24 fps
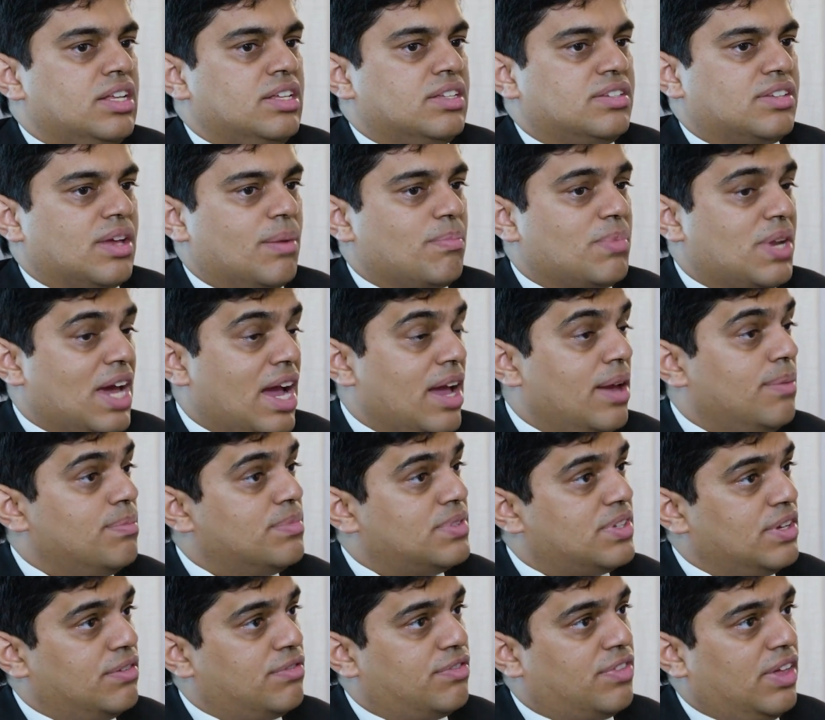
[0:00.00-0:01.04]

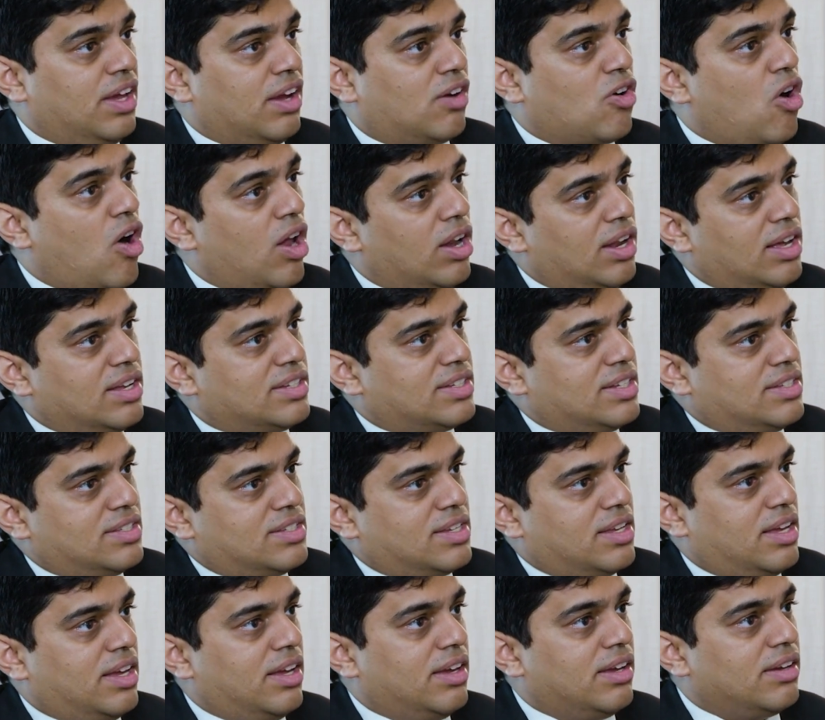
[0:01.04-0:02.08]
sometimes if they call us and
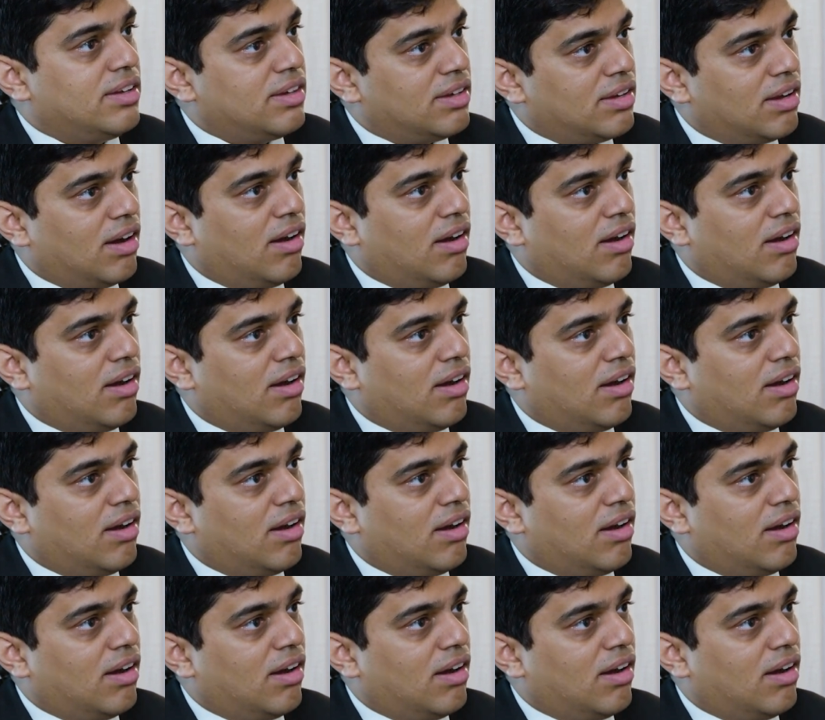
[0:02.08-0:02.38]
say,